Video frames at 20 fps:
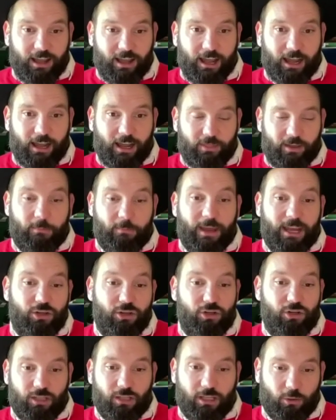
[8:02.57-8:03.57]
Uh, they
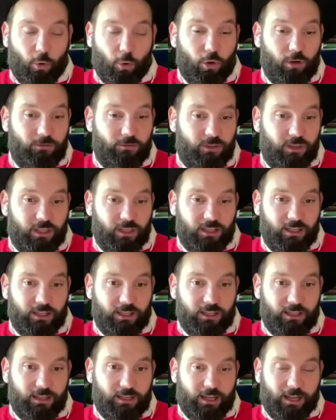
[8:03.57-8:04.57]
made sure that all of
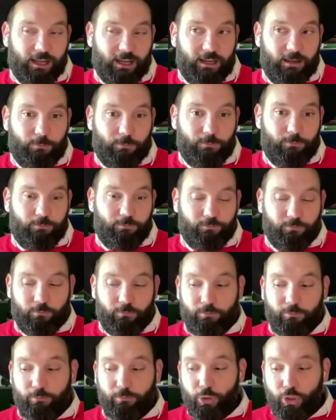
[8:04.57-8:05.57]
the uh,
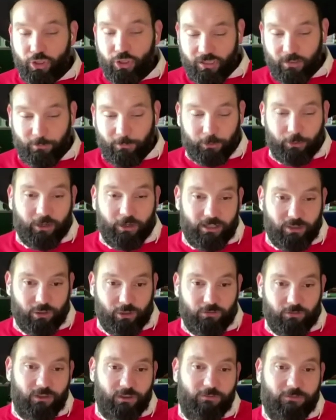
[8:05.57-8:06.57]
municipal and
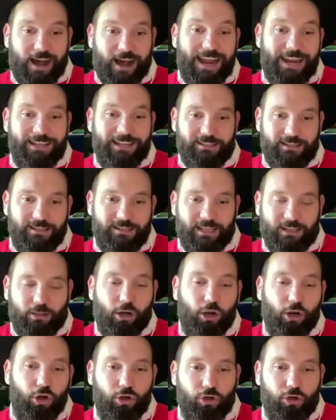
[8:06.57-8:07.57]
sort of the finances at
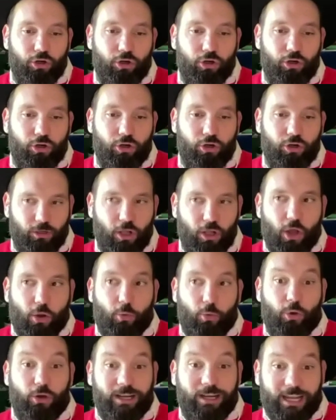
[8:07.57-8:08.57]
the local level
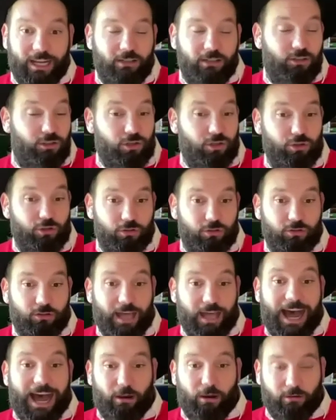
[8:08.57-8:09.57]
were linked to
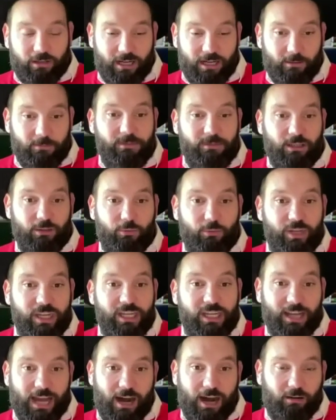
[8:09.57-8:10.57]
the outcomes and the
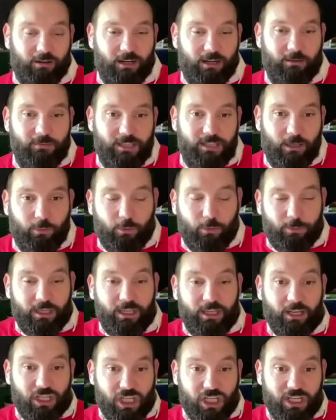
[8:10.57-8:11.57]
reading outcomes that were
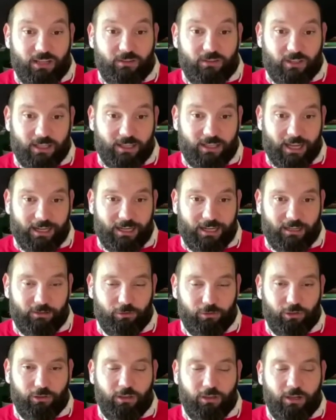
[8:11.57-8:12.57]
being achieved in that
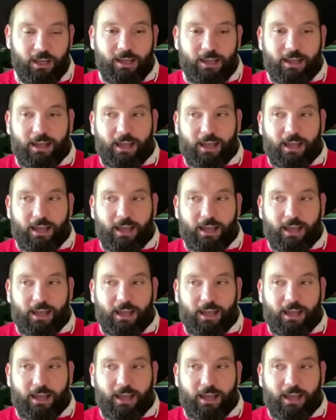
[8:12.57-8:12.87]
level,